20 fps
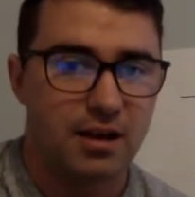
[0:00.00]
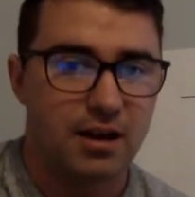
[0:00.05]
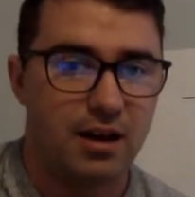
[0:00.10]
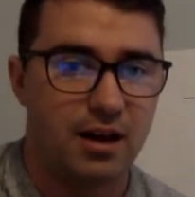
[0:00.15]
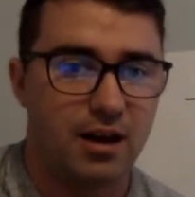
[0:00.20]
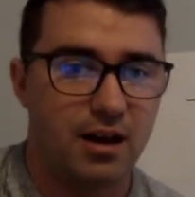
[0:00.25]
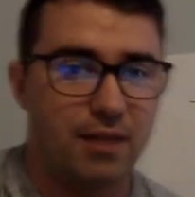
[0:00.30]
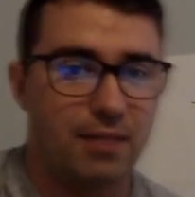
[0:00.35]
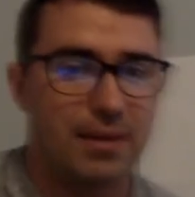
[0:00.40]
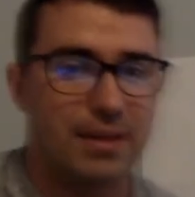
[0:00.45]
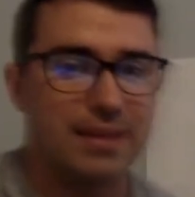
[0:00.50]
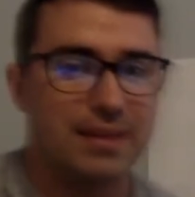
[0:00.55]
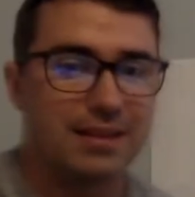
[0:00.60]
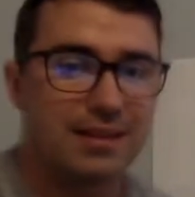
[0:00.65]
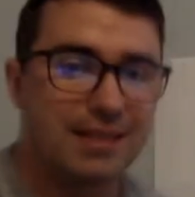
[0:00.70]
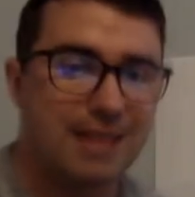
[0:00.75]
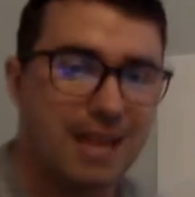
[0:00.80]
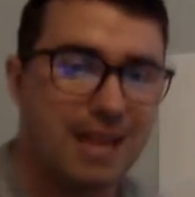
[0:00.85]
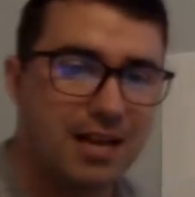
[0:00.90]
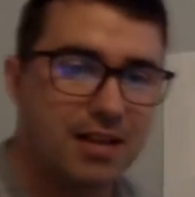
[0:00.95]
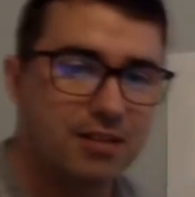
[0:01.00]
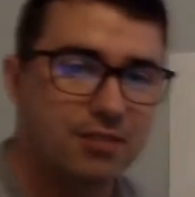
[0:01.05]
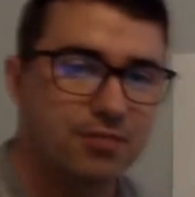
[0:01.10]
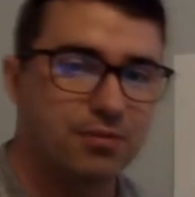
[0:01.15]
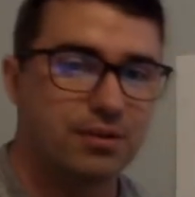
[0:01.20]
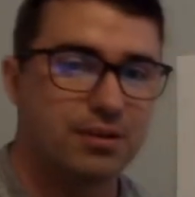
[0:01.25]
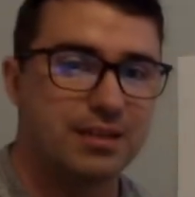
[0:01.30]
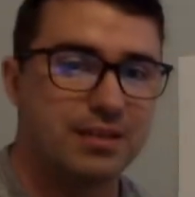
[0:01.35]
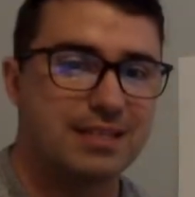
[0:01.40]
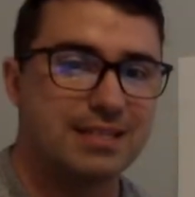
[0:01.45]
And the last
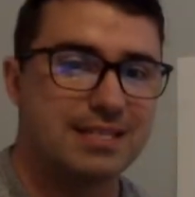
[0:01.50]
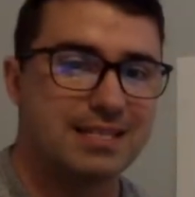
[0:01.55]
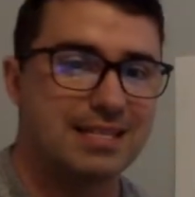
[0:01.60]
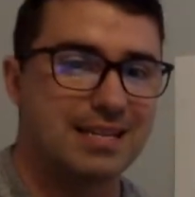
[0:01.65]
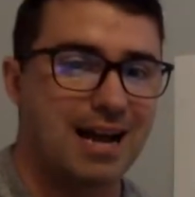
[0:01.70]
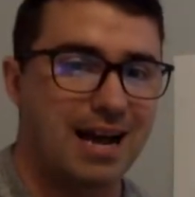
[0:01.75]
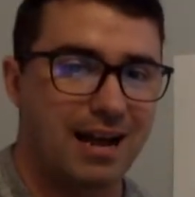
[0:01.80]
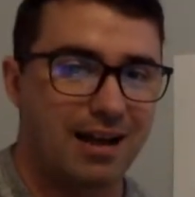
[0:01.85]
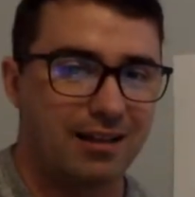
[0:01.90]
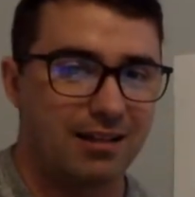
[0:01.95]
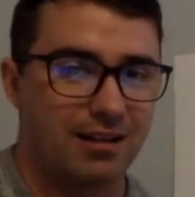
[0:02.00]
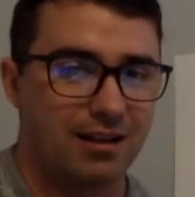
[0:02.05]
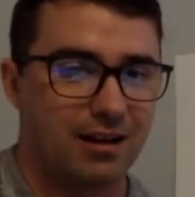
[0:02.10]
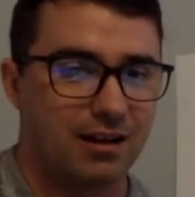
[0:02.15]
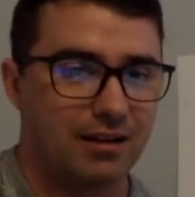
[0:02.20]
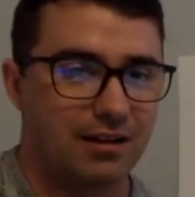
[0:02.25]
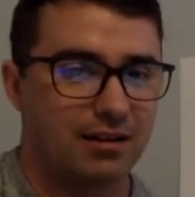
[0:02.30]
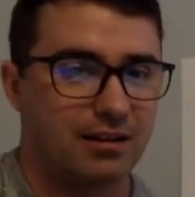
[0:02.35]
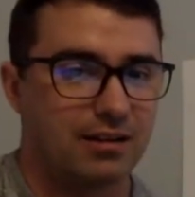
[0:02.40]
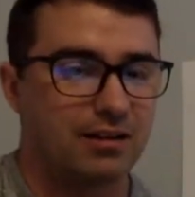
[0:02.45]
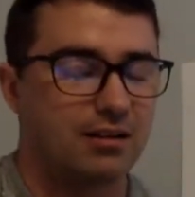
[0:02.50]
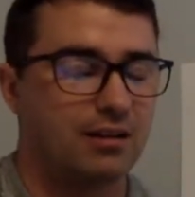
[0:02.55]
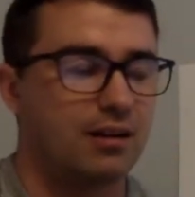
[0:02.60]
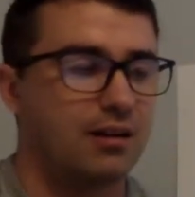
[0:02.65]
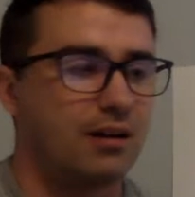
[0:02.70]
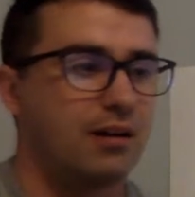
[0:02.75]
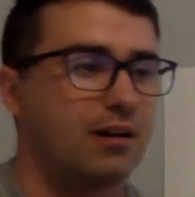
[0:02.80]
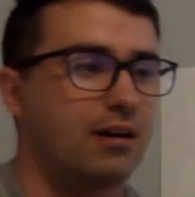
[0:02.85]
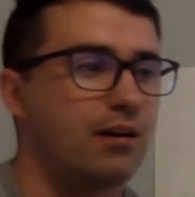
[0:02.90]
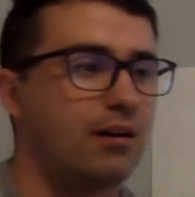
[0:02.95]
one is dialogue.
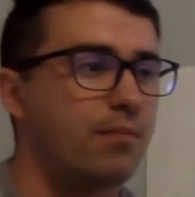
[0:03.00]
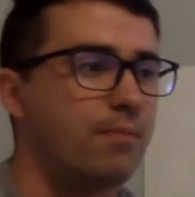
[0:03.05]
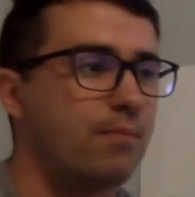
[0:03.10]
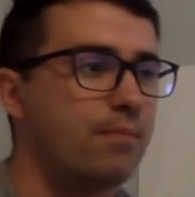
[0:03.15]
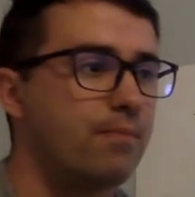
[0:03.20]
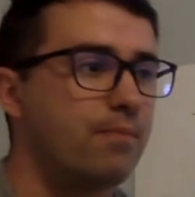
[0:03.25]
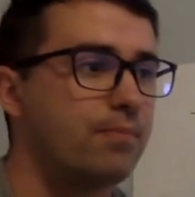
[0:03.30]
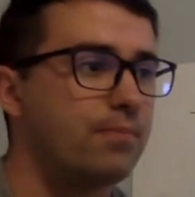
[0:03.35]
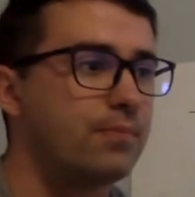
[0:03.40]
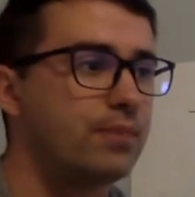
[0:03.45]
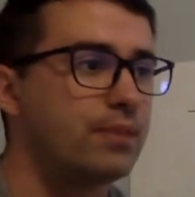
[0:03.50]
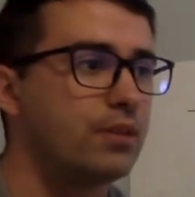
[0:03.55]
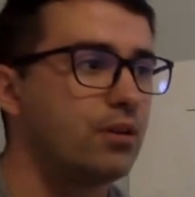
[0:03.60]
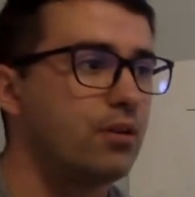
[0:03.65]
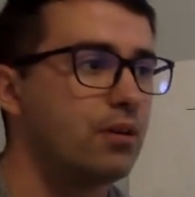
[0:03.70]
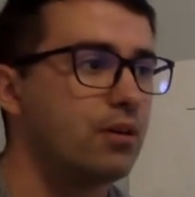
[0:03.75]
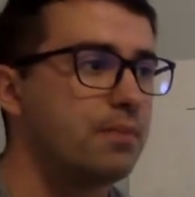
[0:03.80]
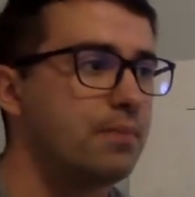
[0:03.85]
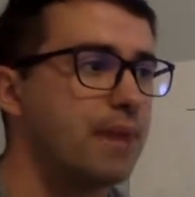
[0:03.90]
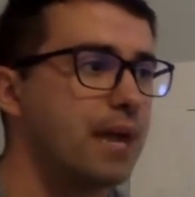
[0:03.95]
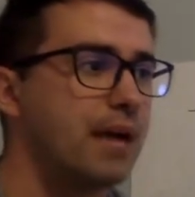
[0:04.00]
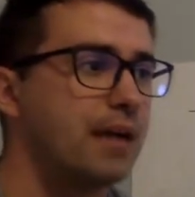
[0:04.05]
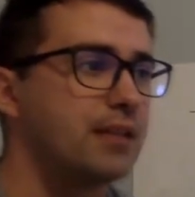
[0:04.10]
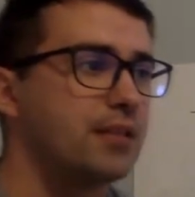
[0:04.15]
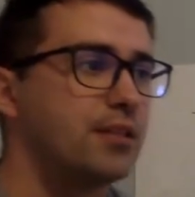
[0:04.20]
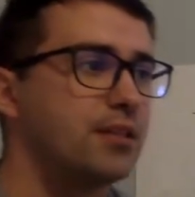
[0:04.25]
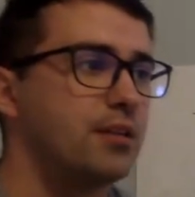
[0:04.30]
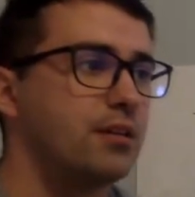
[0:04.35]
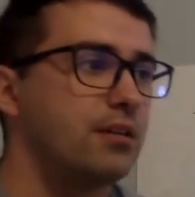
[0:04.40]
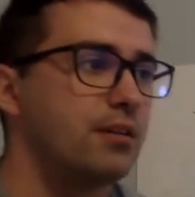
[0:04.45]
Going back
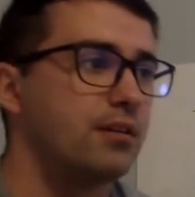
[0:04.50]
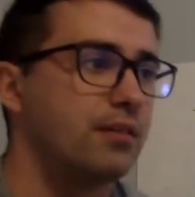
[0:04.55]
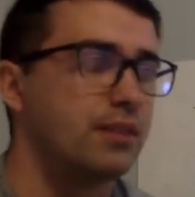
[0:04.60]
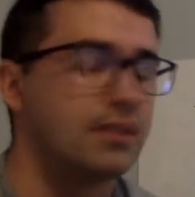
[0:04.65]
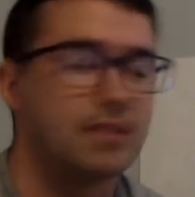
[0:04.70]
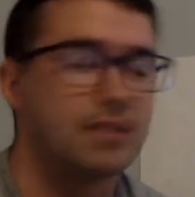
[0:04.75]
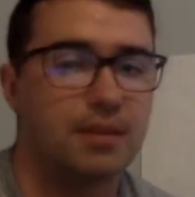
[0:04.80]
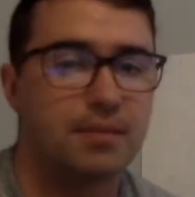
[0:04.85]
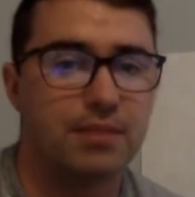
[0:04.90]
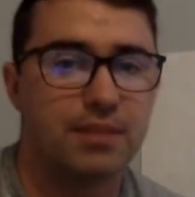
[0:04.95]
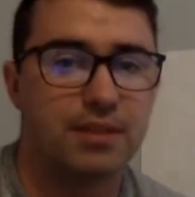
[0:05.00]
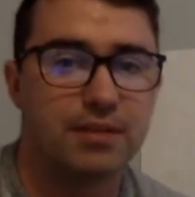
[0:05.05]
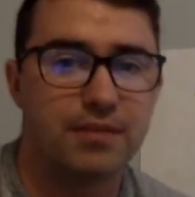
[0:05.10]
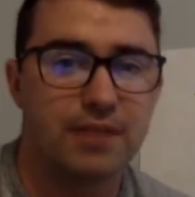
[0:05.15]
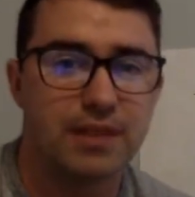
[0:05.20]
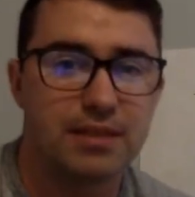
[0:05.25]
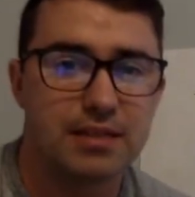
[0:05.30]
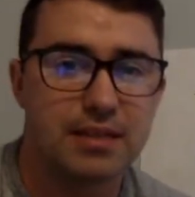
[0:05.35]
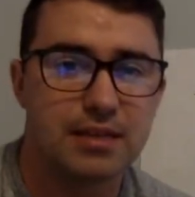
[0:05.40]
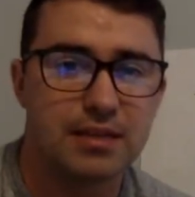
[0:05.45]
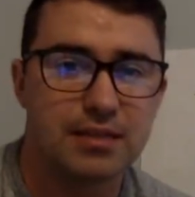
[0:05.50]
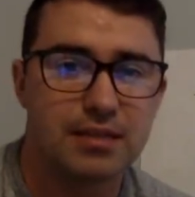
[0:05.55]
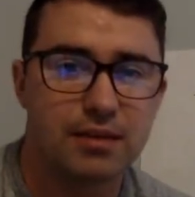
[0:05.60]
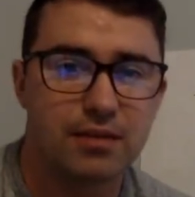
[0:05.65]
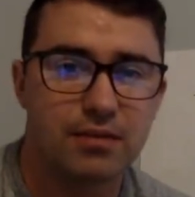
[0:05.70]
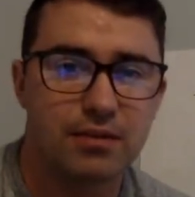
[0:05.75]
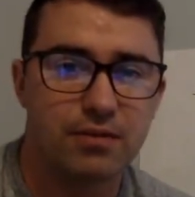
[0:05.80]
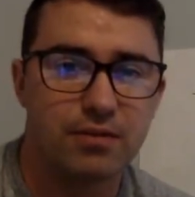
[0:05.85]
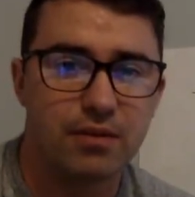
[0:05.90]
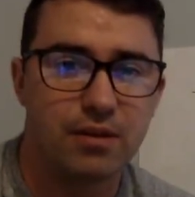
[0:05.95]
to your "This I Believe" essays
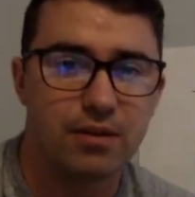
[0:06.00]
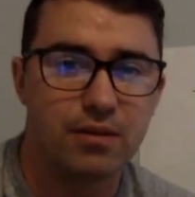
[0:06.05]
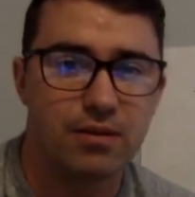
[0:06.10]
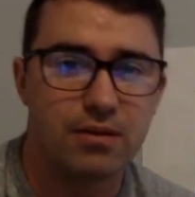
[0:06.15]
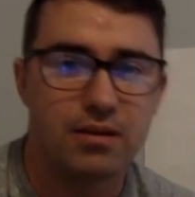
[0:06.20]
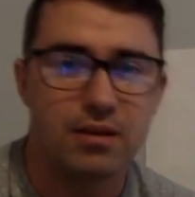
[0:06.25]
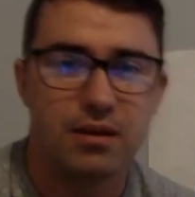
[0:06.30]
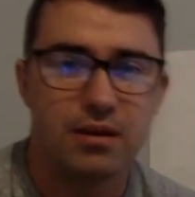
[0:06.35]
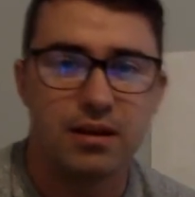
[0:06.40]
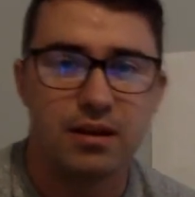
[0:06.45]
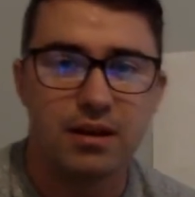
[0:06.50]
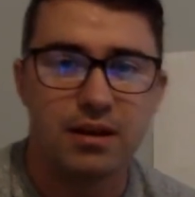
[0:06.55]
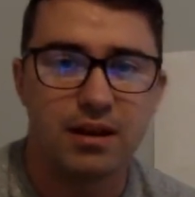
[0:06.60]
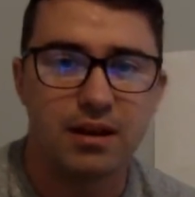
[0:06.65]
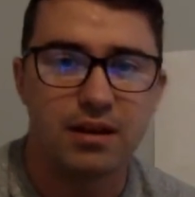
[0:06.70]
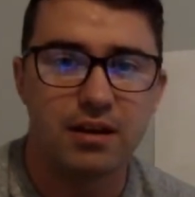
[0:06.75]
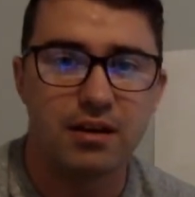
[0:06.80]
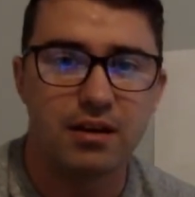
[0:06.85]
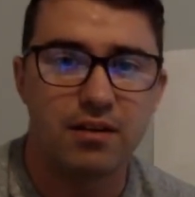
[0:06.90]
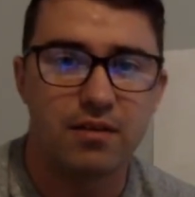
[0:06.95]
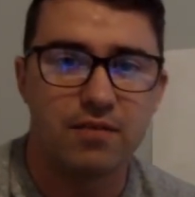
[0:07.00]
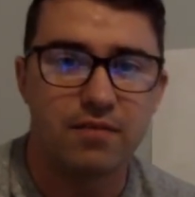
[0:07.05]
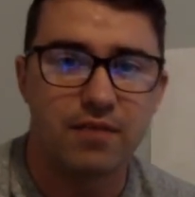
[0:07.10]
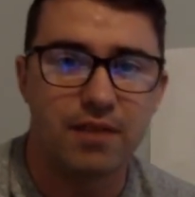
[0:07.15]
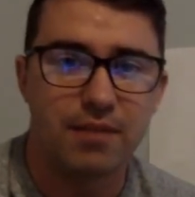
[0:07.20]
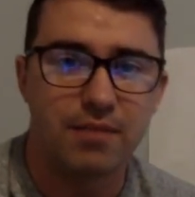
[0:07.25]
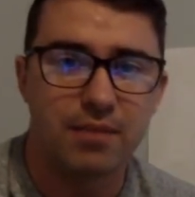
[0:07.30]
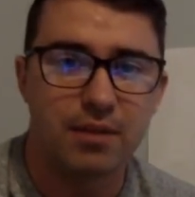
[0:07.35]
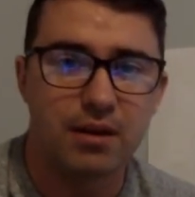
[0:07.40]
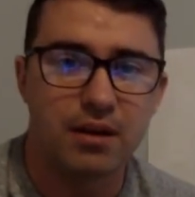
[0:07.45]
that we wrote in
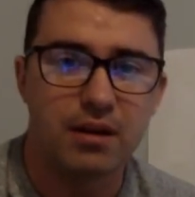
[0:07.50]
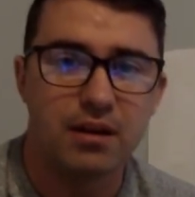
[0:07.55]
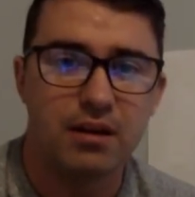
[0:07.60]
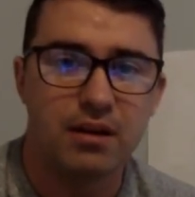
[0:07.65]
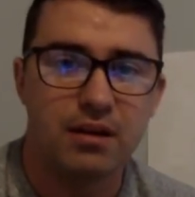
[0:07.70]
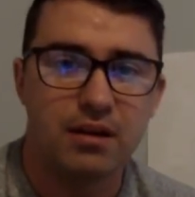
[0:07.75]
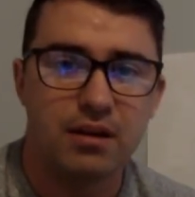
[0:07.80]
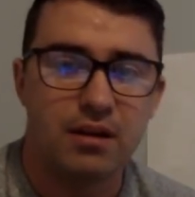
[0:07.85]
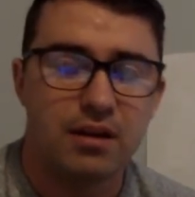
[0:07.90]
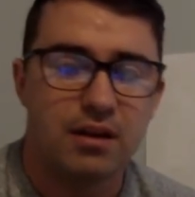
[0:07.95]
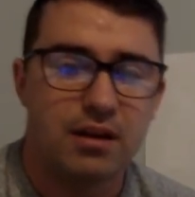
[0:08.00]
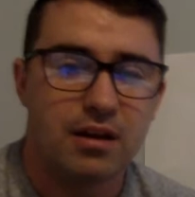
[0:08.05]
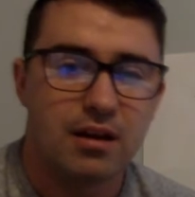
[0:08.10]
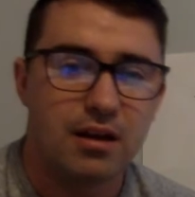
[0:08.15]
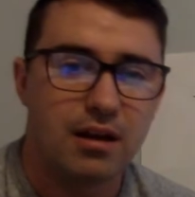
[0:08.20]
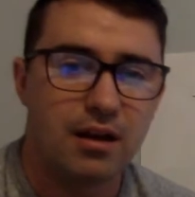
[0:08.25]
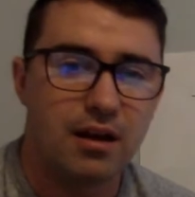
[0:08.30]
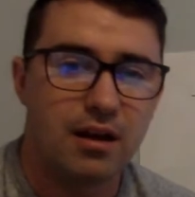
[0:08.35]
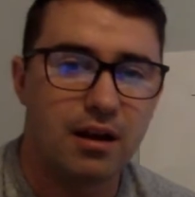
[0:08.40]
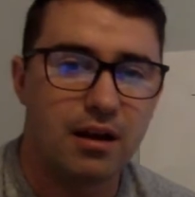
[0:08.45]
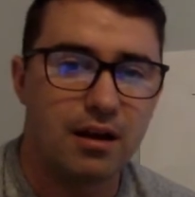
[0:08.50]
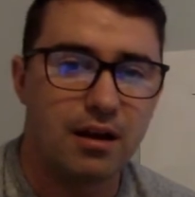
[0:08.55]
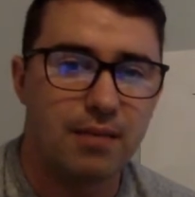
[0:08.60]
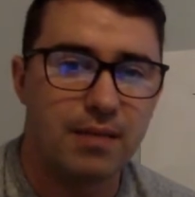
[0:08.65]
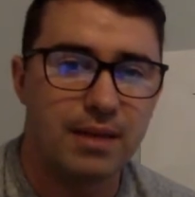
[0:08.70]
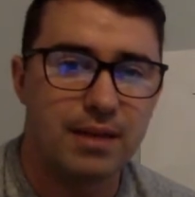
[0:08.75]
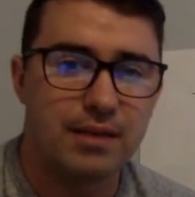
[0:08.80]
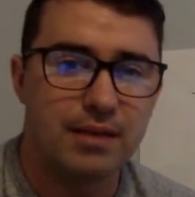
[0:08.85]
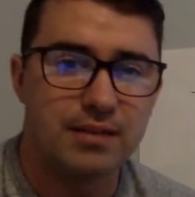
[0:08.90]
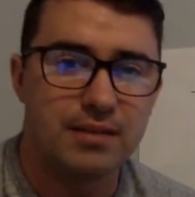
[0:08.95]
November
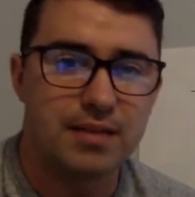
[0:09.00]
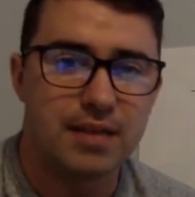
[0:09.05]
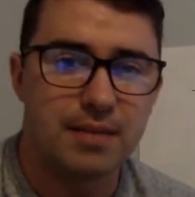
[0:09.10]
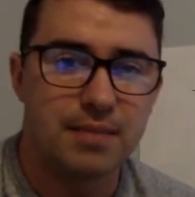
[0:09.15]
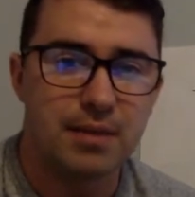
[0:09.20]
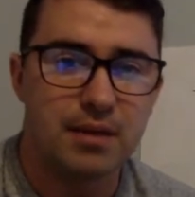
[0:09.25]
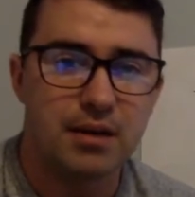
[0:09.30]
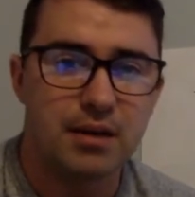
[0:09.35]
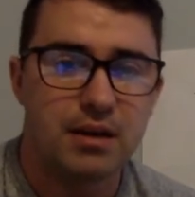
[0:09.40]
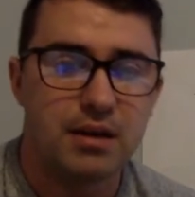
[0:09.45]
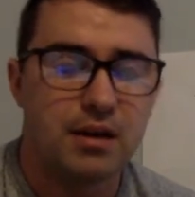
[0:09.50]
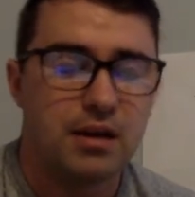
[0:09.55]
and December,